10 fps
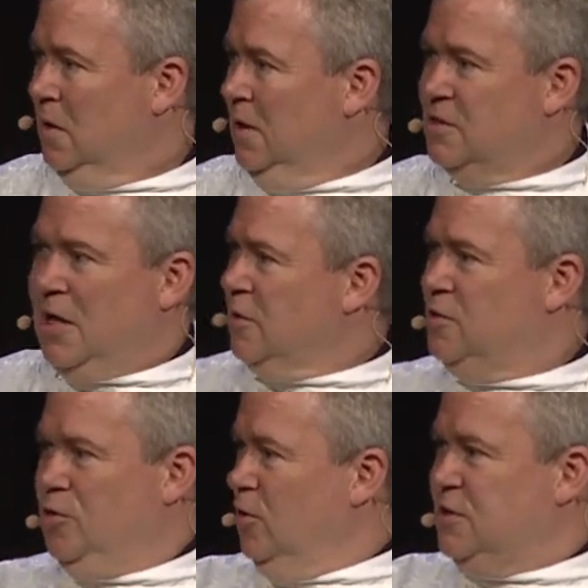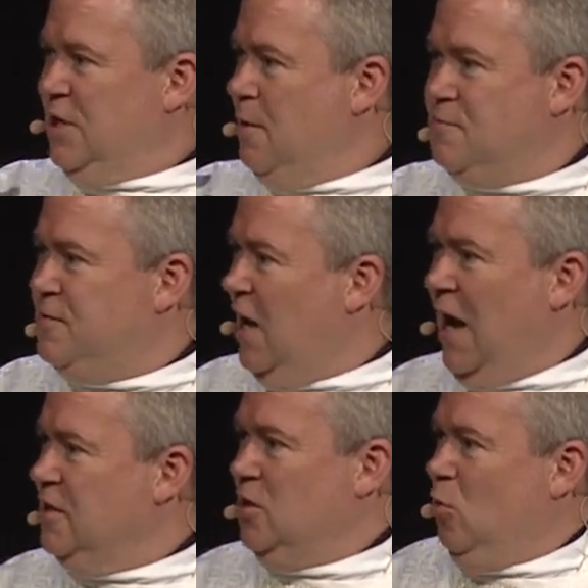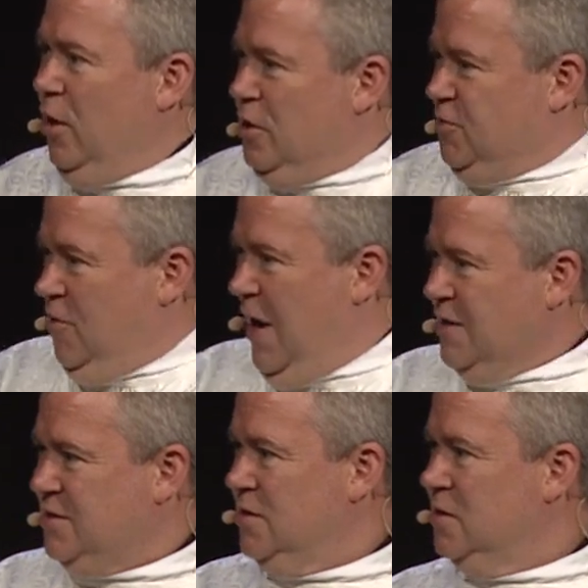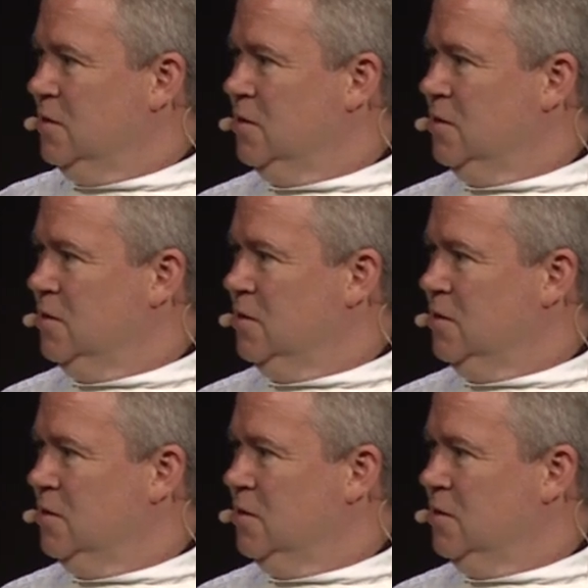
He desires to do the same signs and wonders for us.